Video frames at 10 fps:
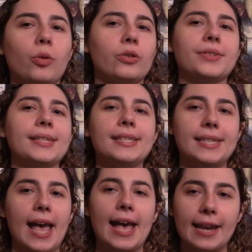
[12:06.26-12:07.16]
person
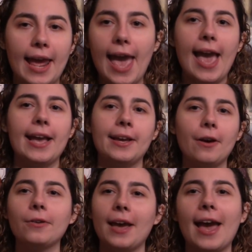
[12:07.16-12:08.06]
said,
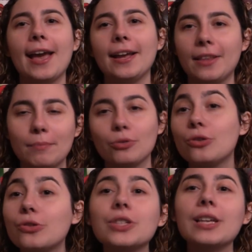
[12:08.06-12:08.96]
hey, okay, like,
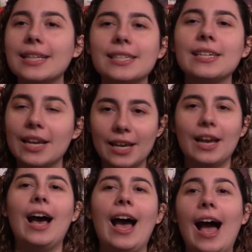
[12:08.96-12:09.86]
Bruce, let's,
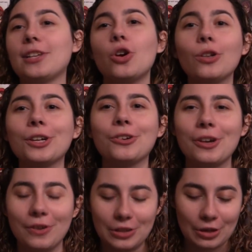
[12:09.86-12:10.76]
I, totally
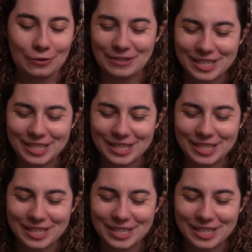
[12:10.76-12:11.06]
agree with you, or